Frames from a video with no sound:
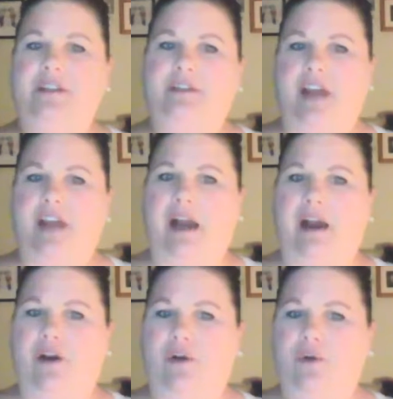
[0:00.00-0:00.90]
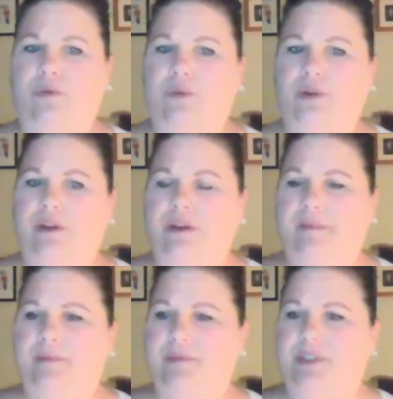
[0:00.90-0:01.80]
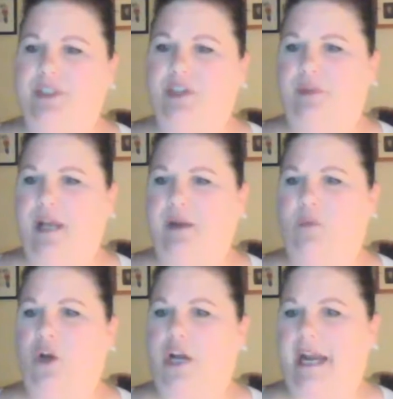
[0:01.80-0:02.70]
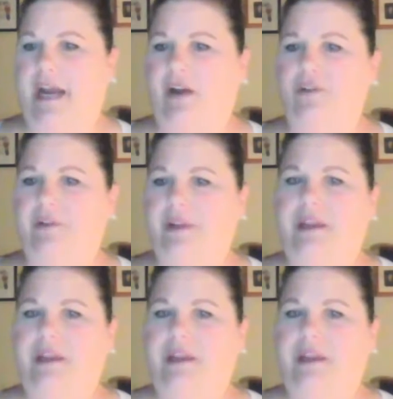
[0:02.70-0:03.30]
of how to kind of work it out.